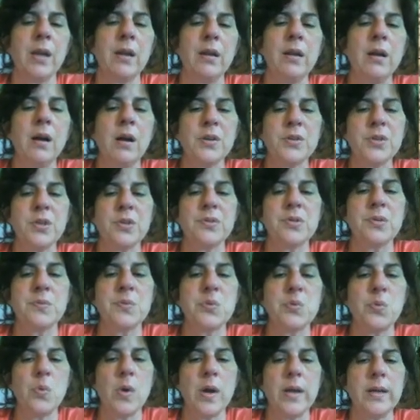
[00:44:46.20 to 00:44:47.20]
Also, some
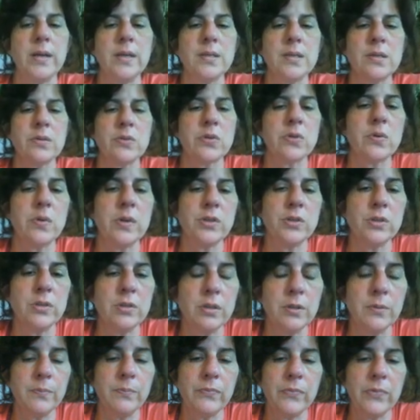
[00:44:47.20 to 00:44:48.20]
sweat is excretion
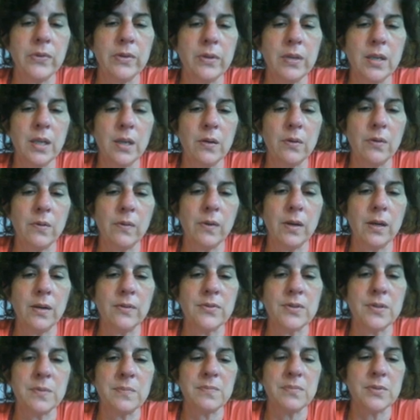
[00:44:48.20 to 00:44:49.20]
too, getting rid
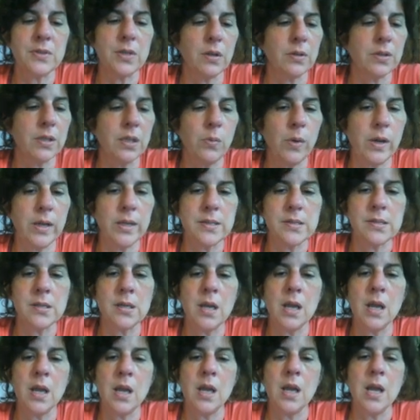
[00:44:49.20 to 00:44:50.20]
of some salty waste.
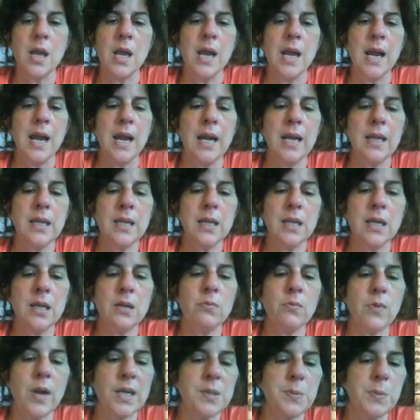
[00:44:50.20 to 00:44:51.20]
And
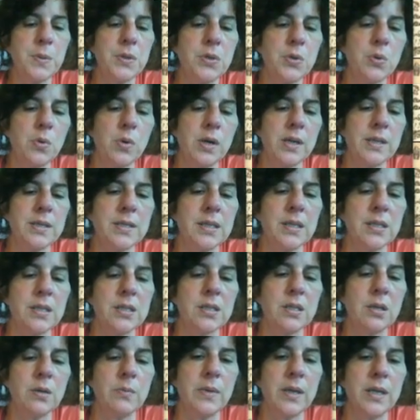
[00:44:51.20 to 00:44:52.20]
then respiratory
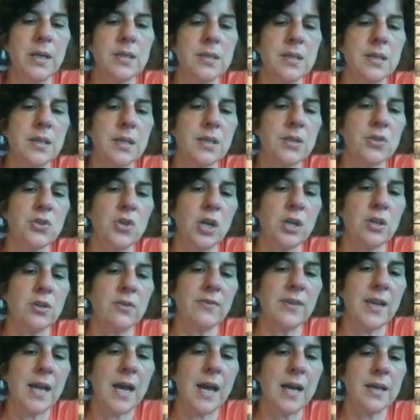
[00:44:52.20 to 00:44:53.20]
system is the exchange
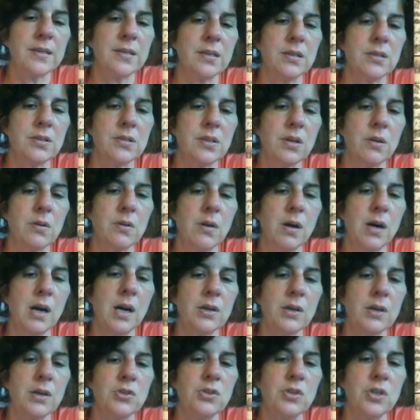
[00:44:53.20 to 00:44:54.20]
of gases. So
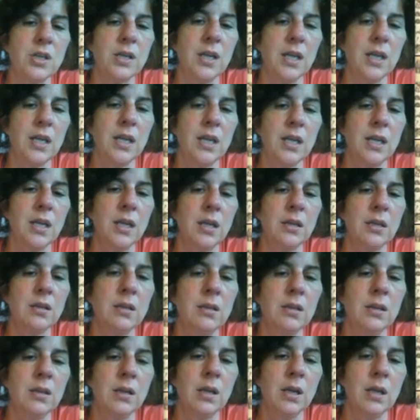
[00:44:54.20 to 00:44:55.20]
oxygen
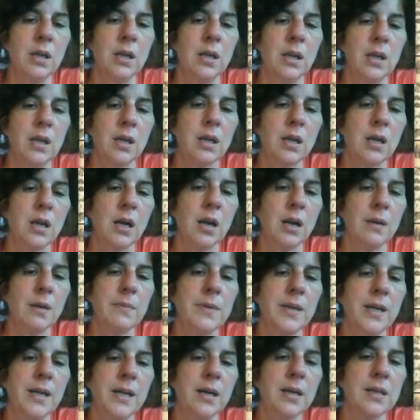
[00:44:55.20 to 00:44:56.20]
in,
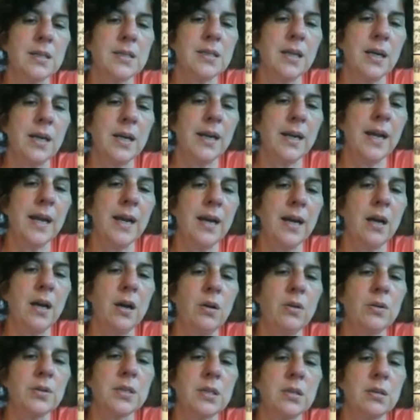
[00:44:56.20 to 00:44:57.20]
carbon dioxide
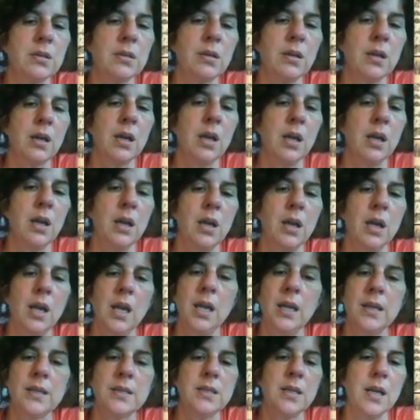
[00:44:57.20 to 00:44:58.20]
out.
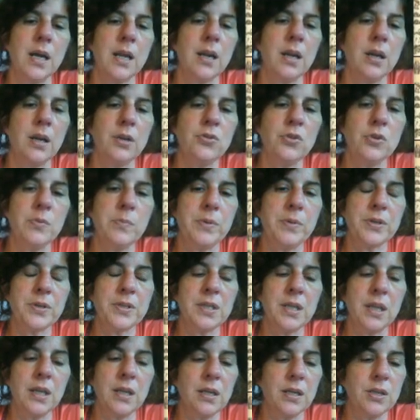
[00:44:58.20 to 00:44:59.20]
It's not
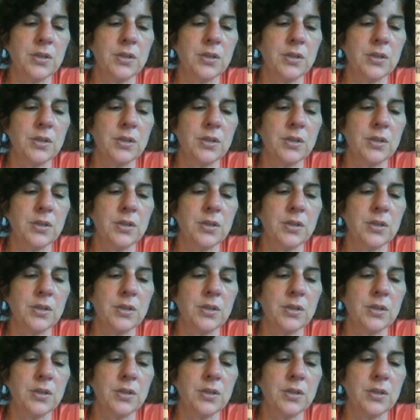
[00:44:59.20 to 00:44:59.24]
100%.